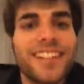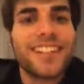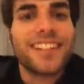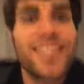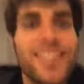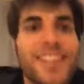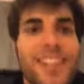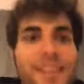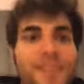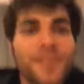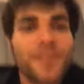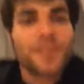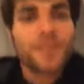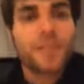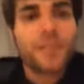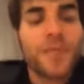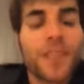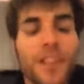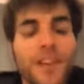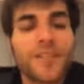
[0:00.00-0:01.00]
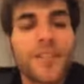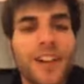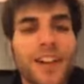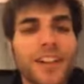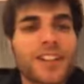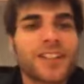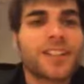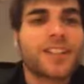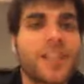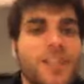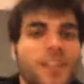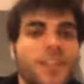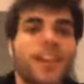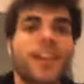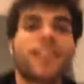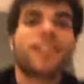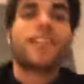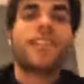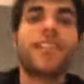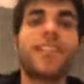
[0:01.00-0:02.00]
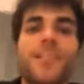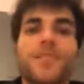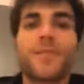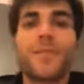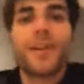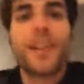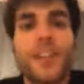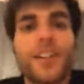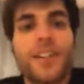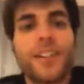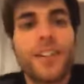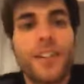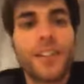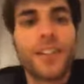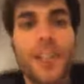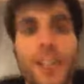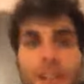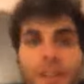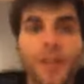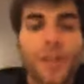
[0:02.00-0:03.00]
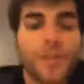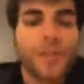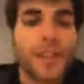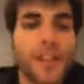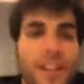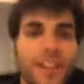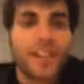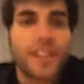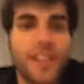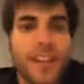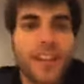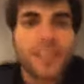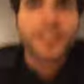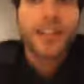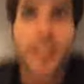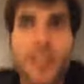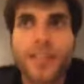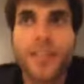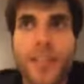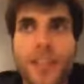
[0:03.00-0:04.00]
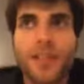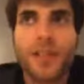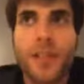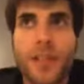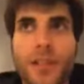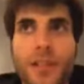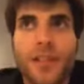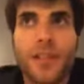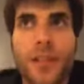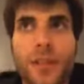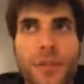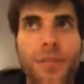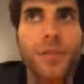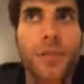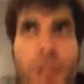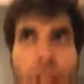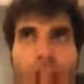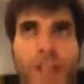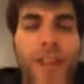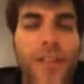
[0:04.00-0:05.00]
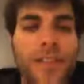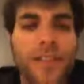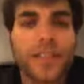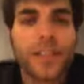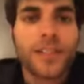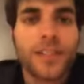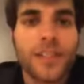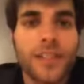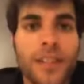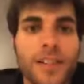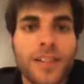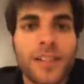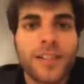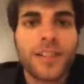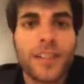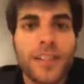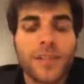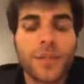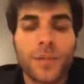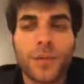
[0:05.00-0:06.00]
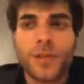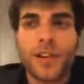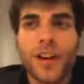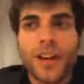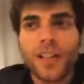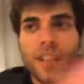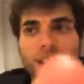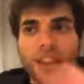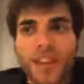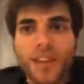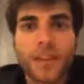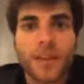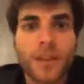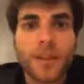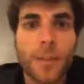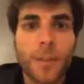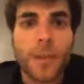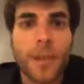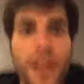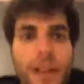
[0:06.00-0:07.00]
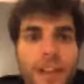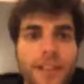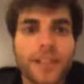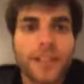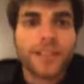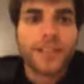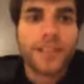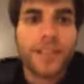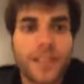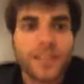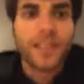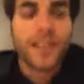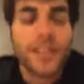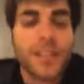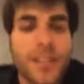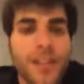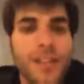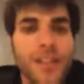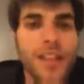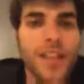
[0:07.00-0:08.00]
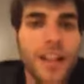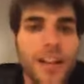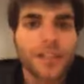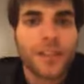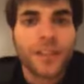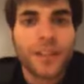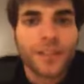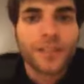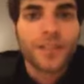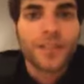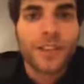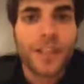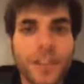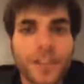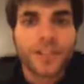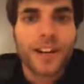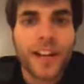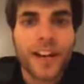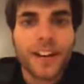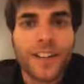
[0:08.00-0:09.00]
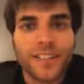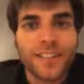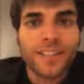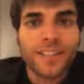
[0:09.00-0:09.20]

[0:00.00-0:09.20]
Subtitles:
Even like vaccine or not, it doesn't matter. They're like, nope, you gotta get tested or else we're not letting you on the plane. That's just that. You're gonna have to figure it out.